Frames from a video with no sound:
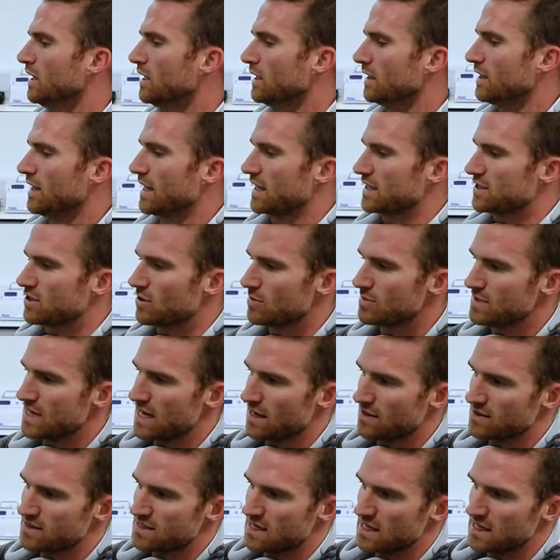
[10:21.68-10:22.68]
Next coming
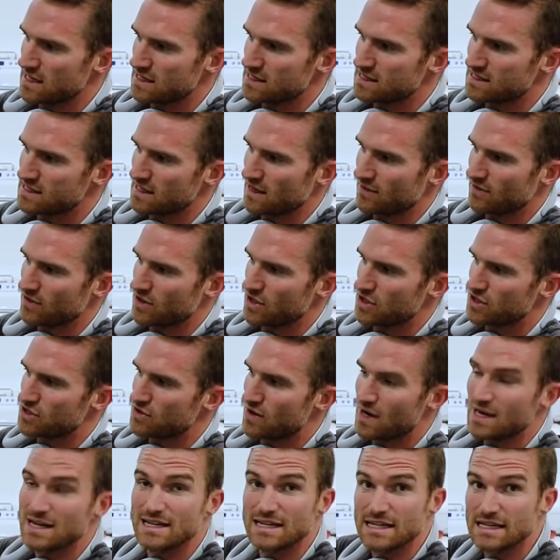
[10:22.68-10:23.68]
down saying 7 and
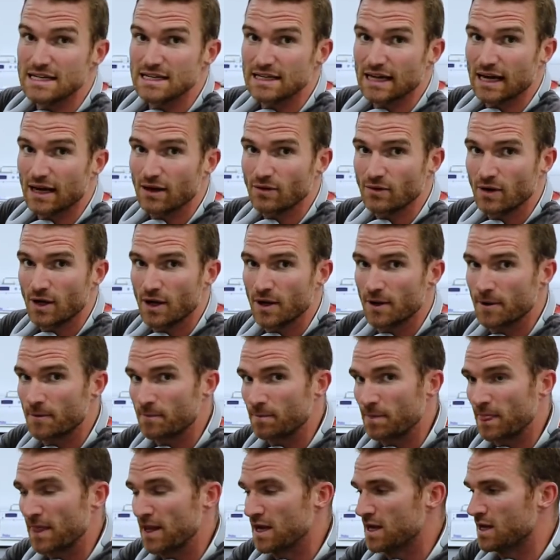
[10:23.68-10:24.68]
trending down.
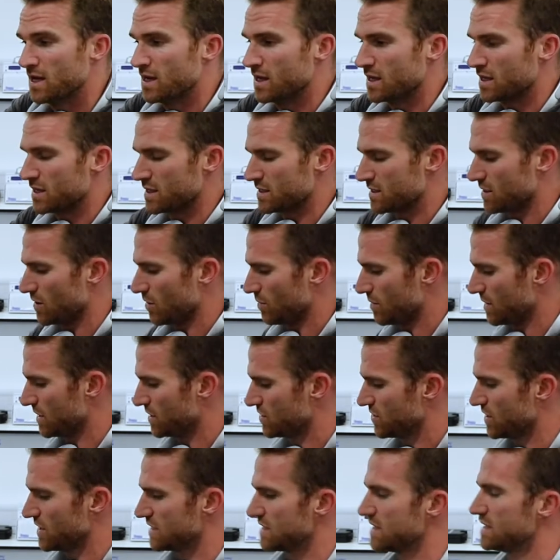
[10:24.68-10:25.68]
So it'll be
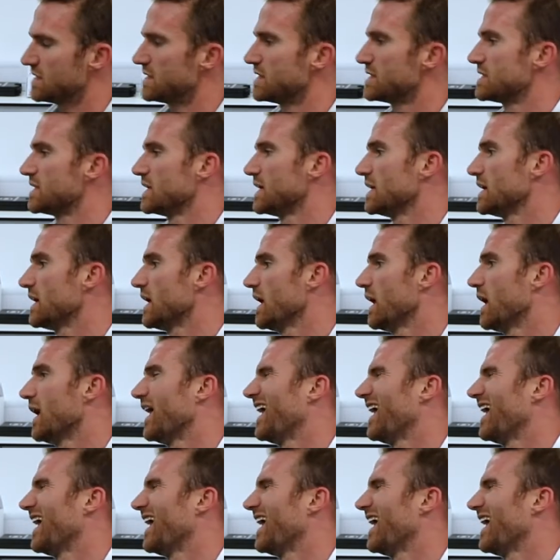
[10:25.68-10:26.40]
interesting to see.